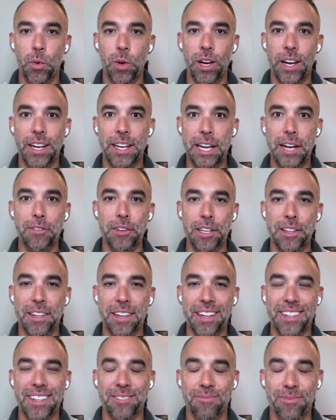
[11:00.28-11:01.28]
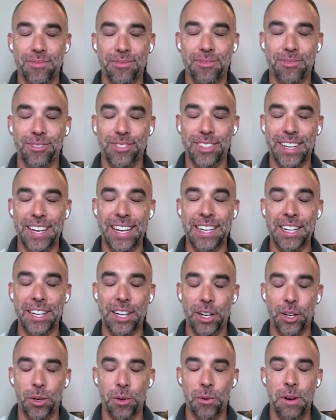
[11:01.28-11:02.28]
wide everything and
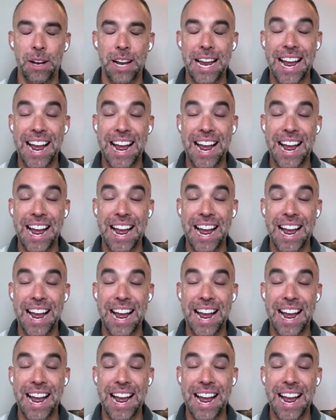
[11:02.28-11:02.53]
go.